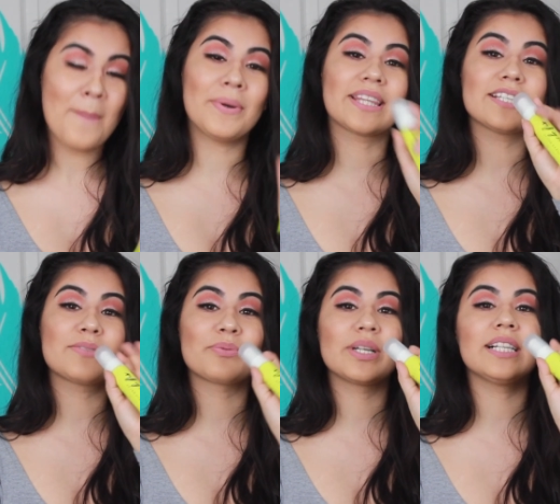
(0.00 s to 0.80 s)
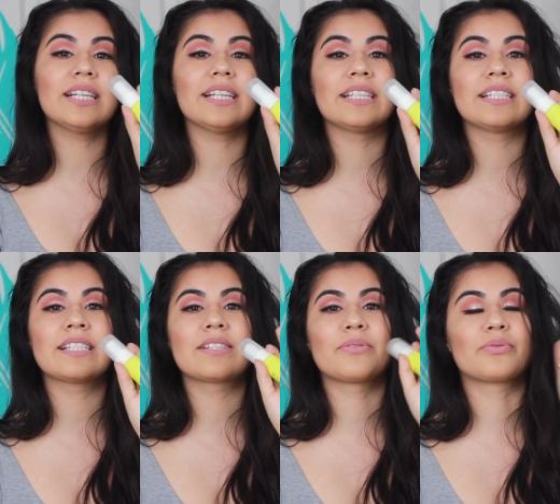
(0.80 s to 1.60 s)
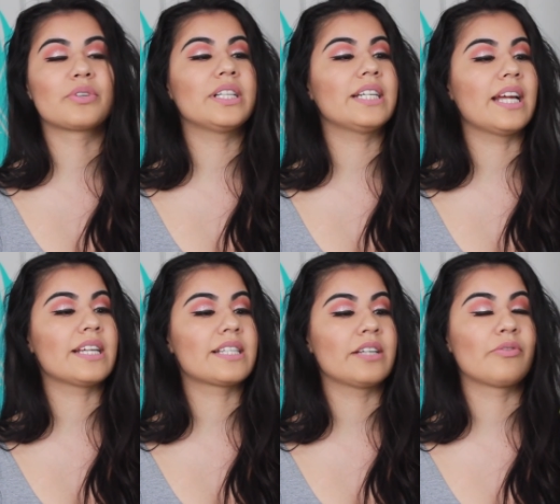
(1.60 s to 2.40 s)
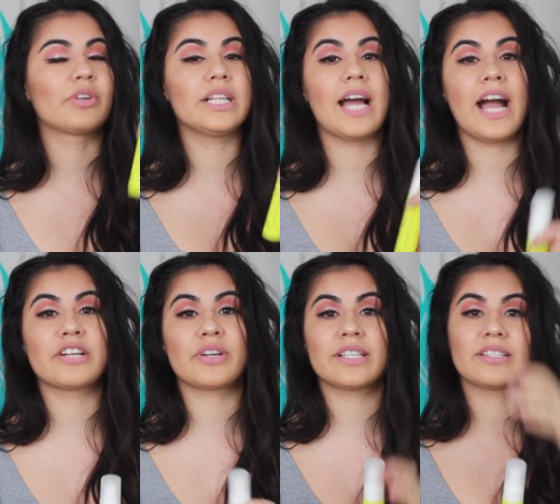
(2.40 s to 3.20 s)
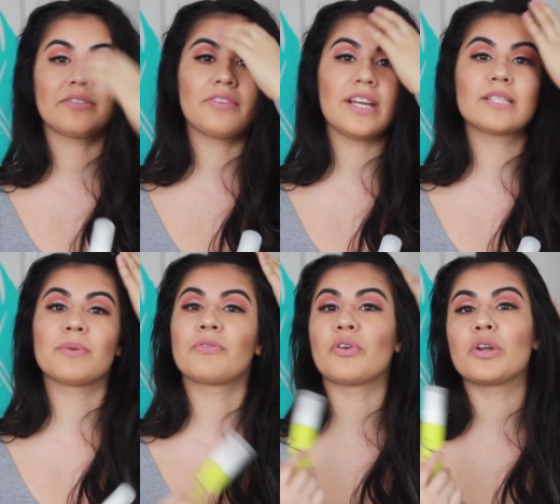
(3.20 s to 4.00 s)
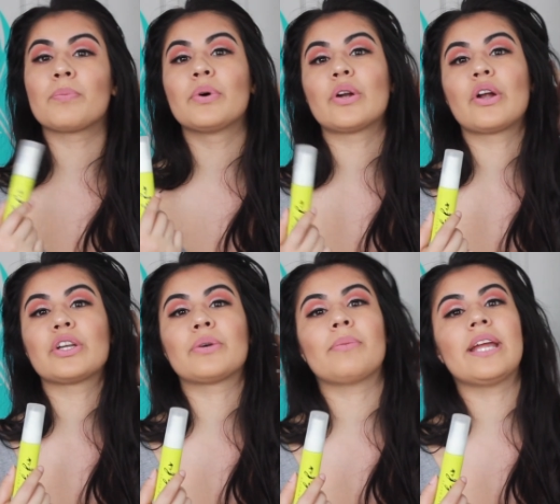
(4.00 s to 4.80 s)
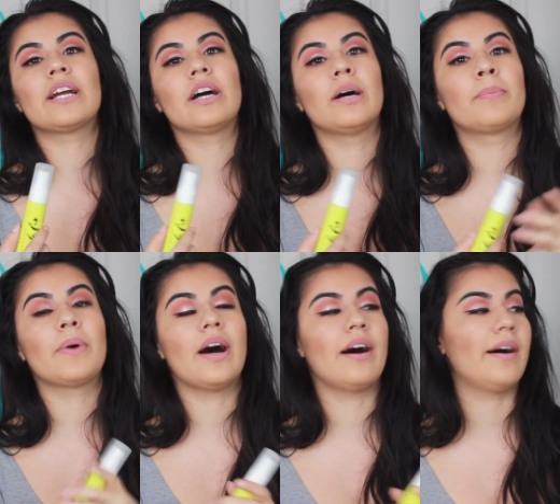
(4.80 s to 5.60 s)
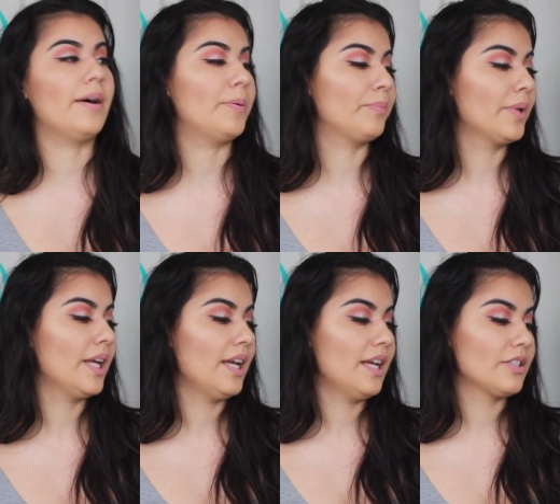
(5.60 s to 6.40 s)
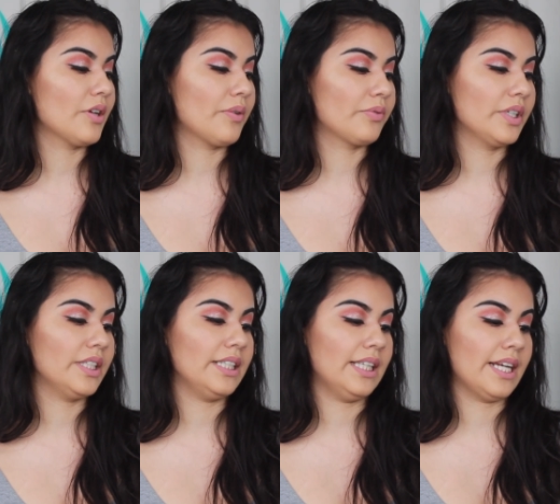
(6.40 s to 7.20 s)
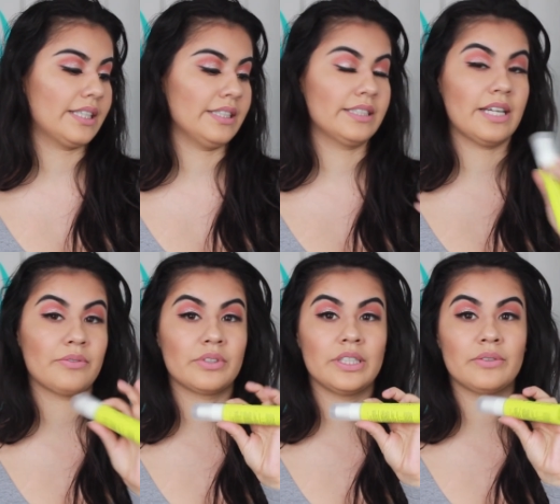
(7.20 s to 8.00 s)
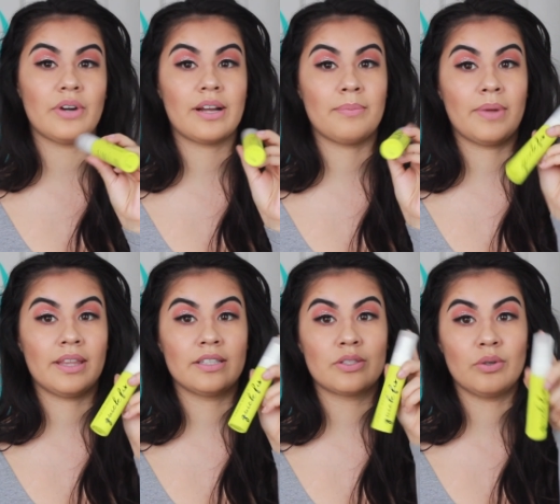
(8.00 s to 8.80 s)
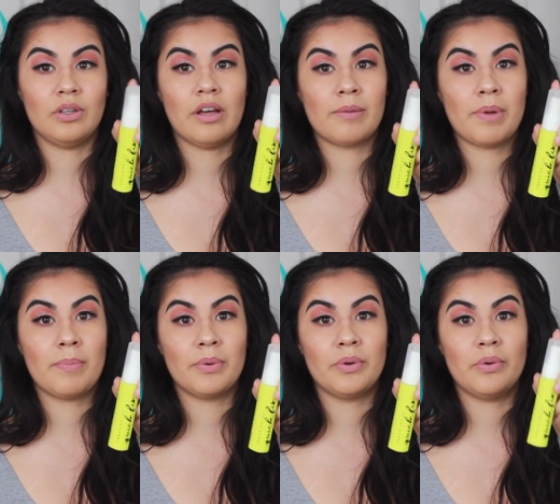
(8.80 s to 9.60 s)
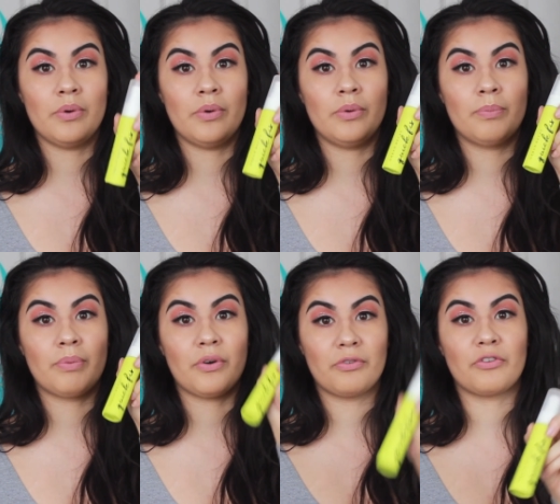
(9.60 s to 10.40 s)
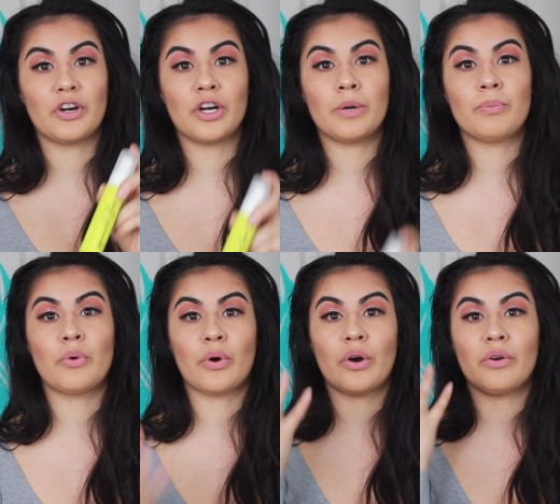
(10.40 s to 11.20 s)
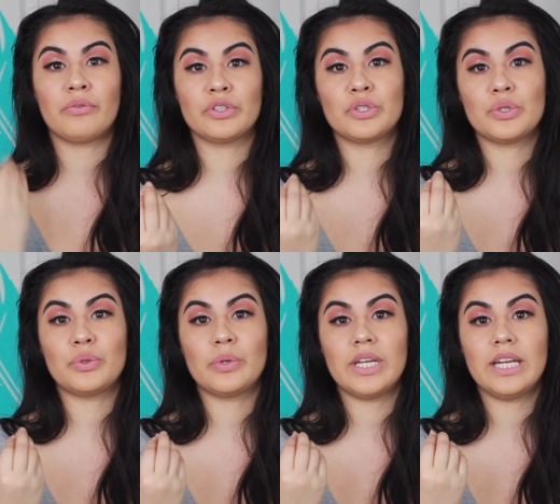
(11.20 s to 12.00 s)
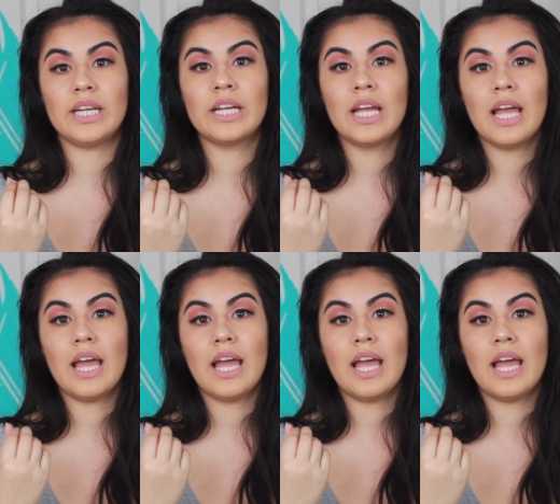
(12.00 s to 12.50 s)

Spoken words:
But this really is really nice. It really hydrates the face before you put on your makeup. So I really like this. I really recommend this to a lot of people who prefer more of a dewy